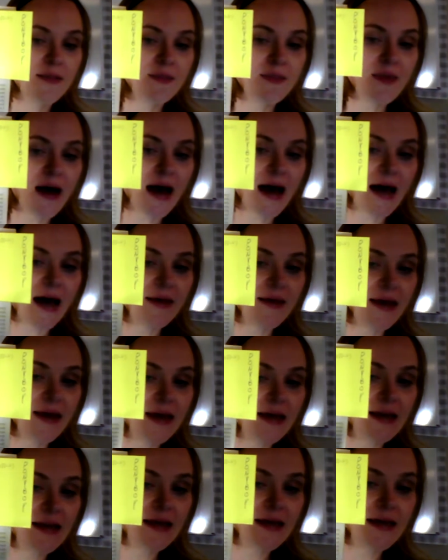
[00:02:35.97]
that
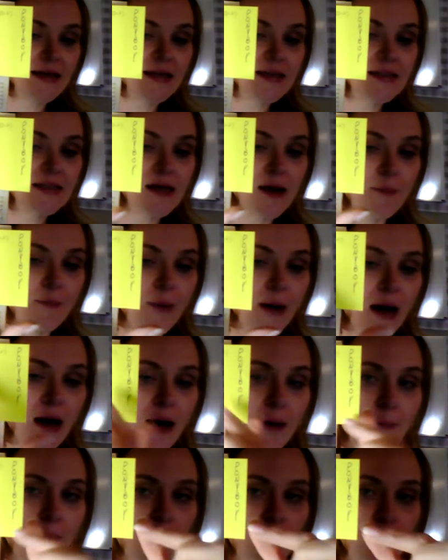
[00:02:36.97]
it is
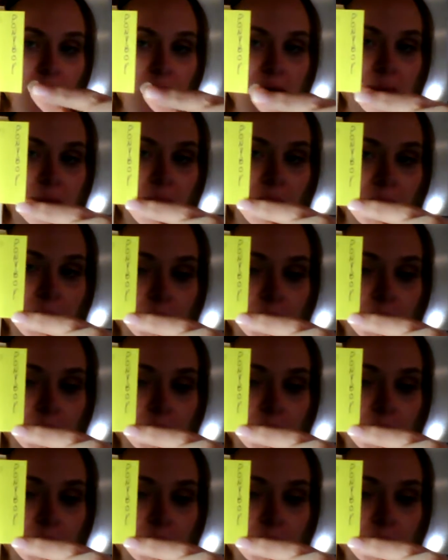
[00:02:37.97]
written by